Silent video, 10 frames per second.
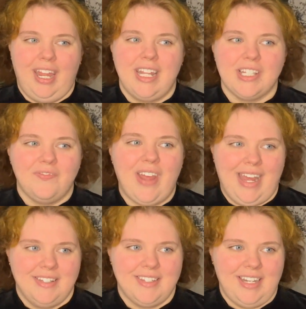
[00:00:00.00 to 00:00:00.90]
It's
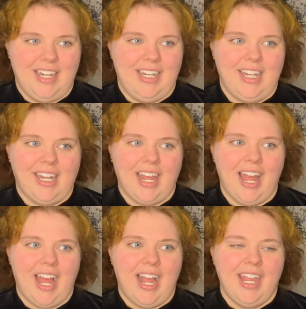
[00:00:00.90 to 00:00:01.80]
fascinating.
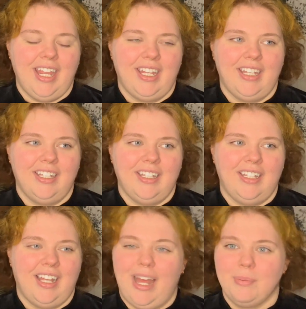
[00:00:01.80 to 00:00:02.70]
I
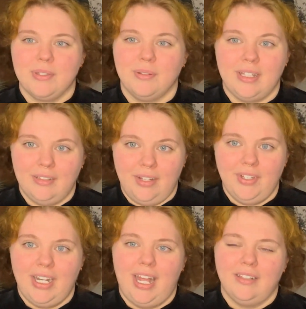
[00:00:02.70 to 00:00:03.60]
absolutely love
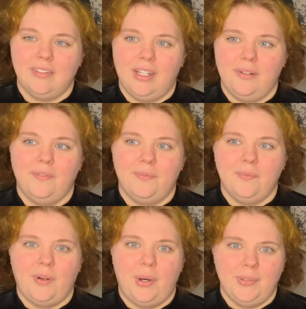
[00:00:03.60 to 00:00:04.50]
it. I love
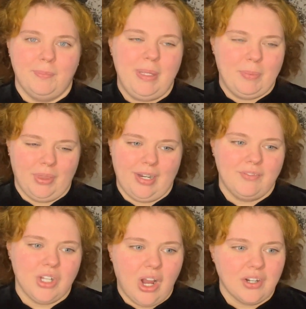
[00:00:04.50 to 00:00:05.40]
all the people that I've
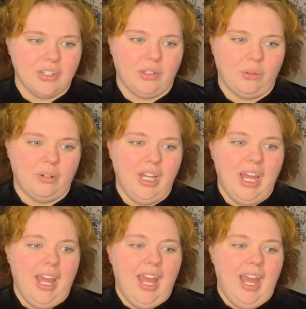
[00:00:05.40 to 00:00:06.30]
talked to.
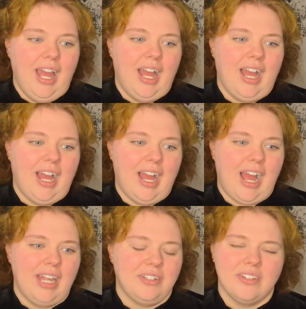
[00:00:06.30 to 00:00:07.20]

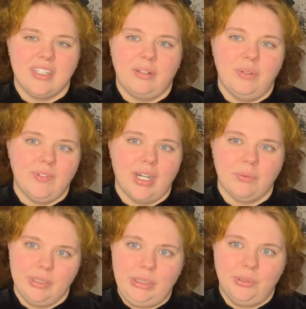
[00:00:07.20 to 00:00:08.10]
I just think we've got a
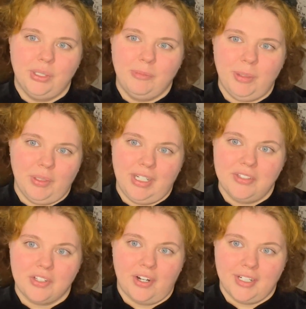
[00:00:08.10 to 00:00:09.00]
really cool community
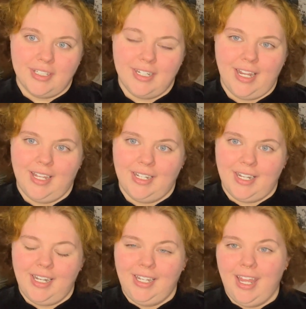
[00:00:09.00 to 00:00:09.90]
started, and
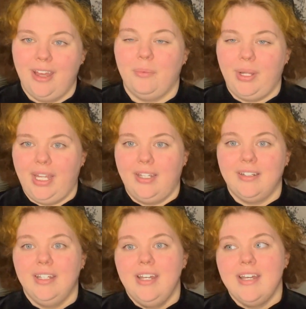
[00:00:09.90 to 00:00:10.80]
I can't wait
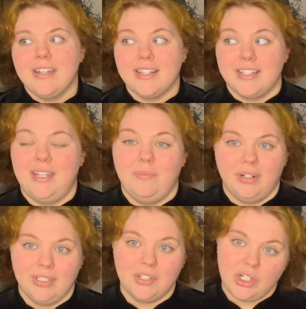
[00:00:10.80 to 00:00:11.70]
to see where
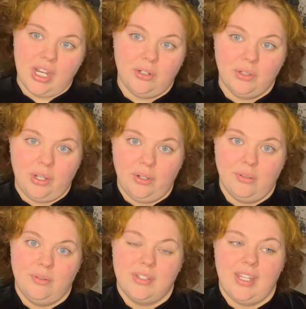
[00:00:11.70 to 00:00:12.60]
this channel goes.